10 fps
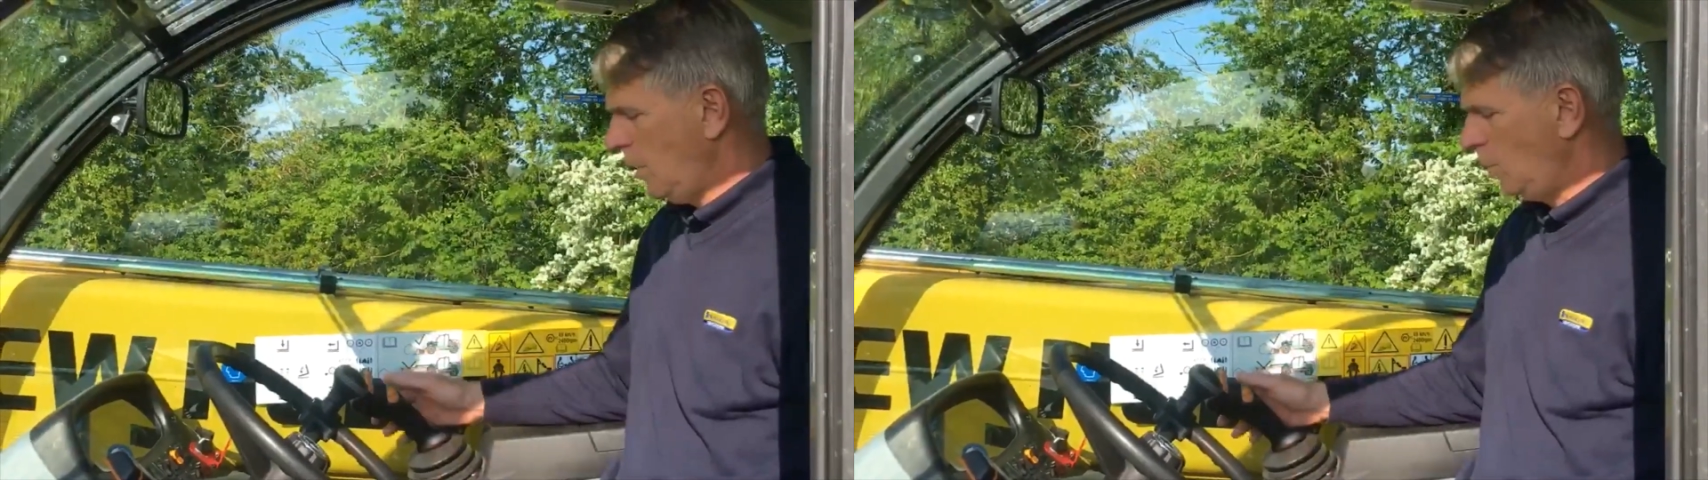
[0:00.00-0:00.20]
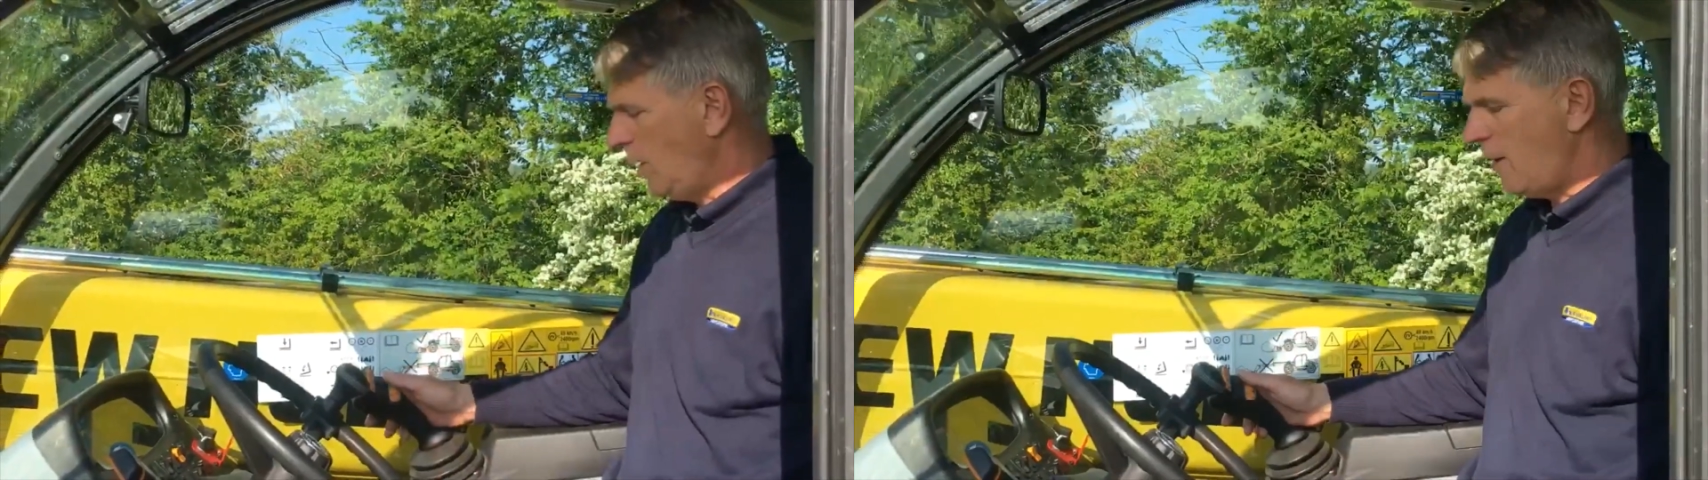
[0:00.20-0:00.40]

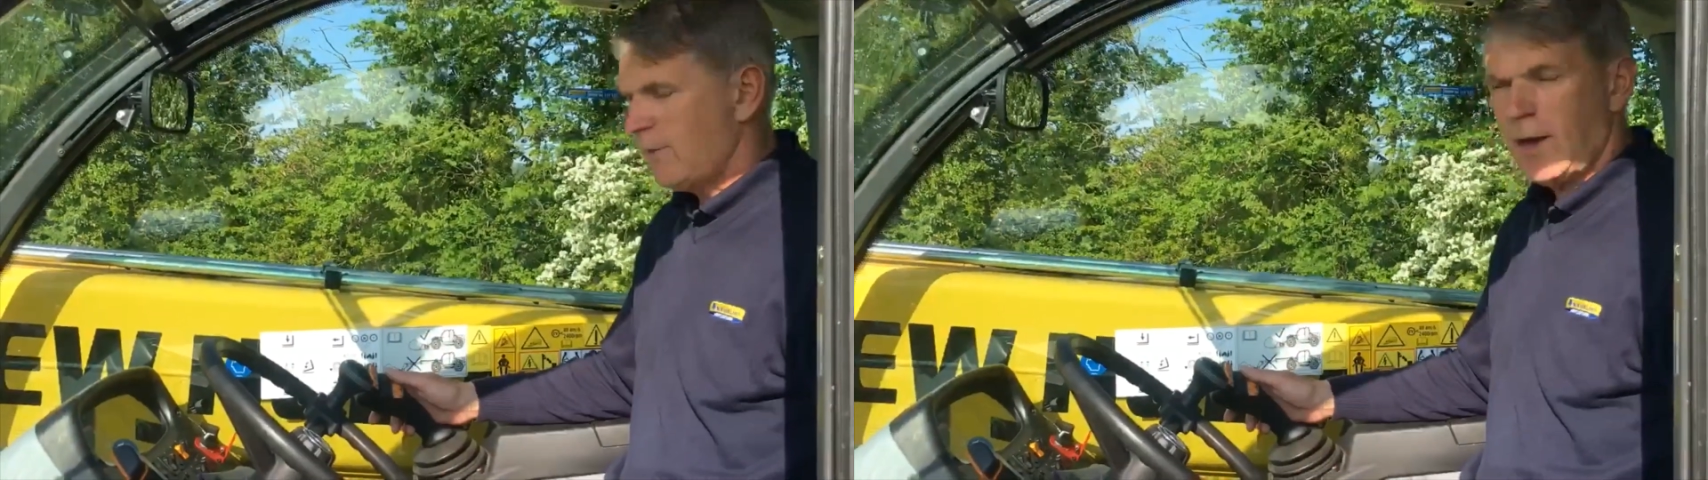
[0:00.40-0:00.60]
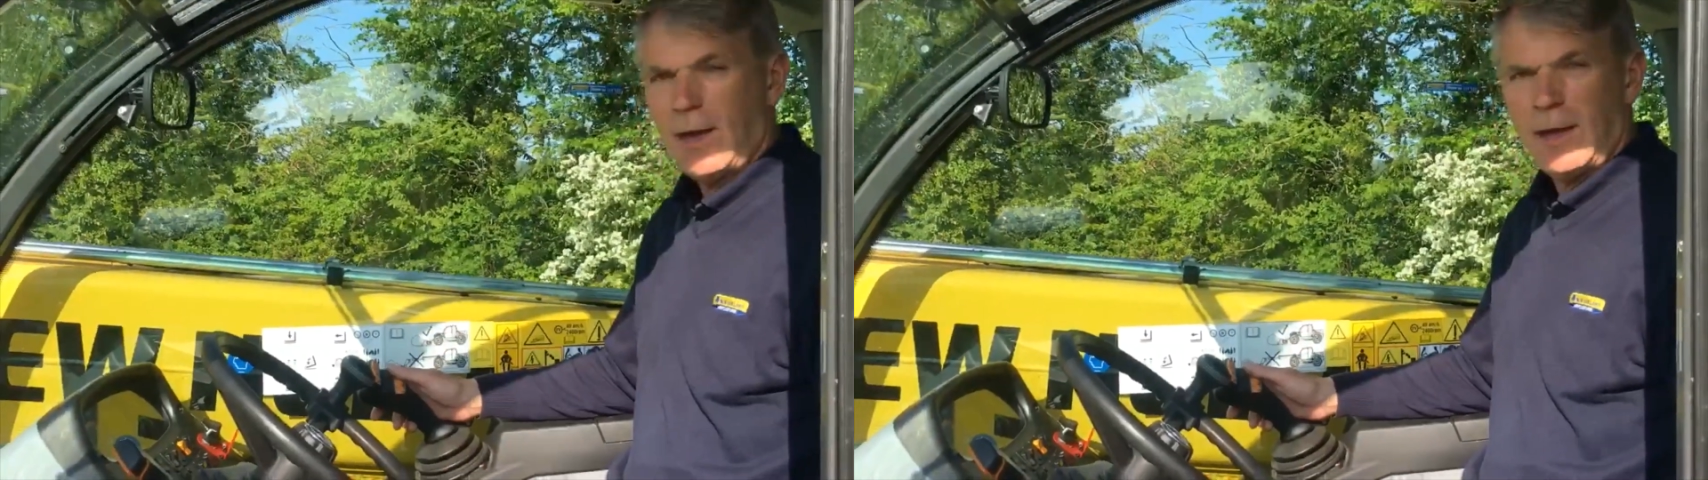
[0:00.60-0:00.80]
We have
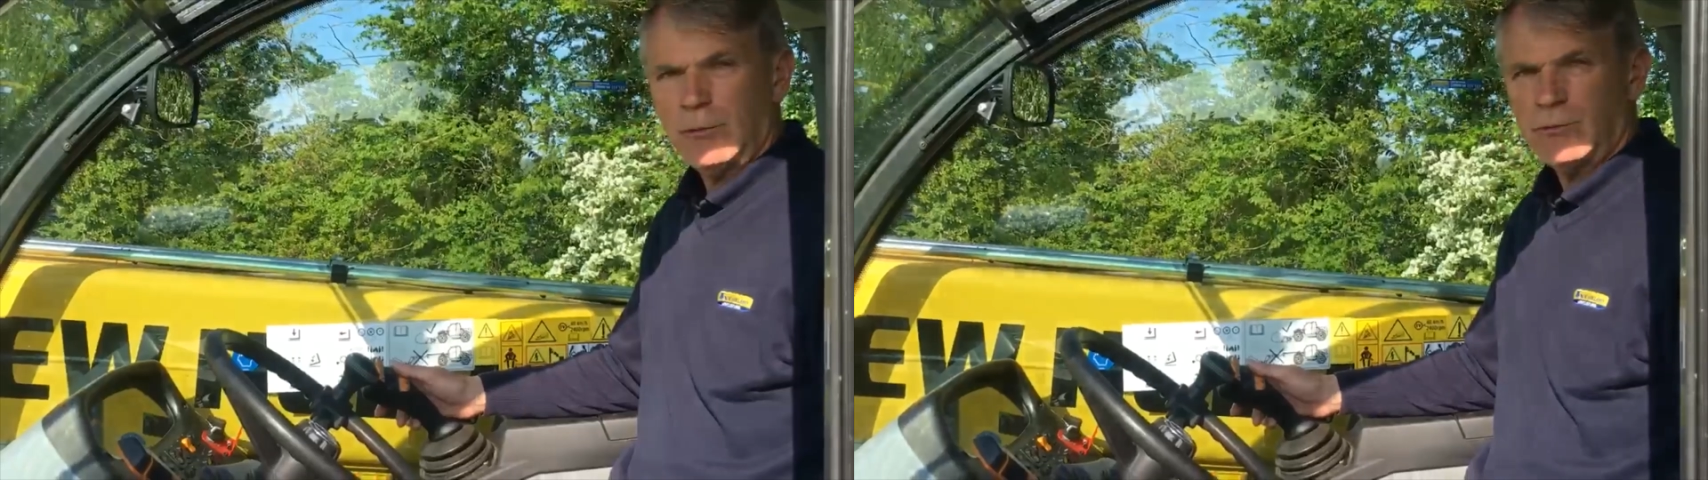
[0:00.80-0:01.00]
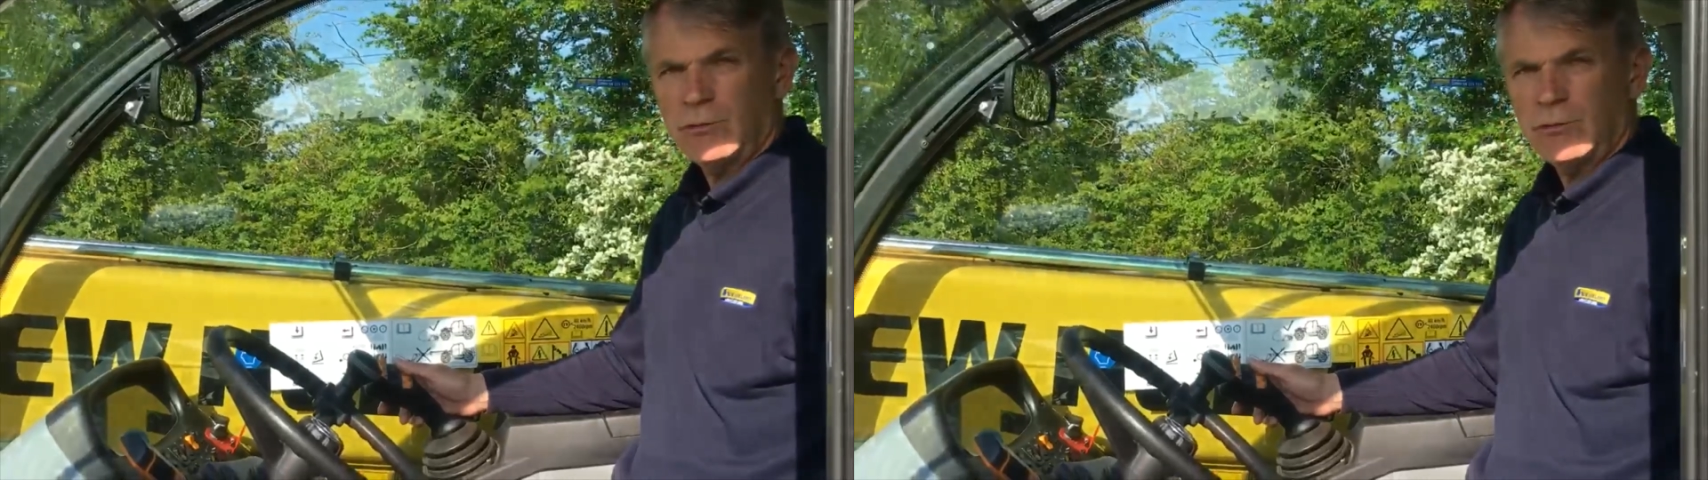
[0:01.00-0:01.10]
our extra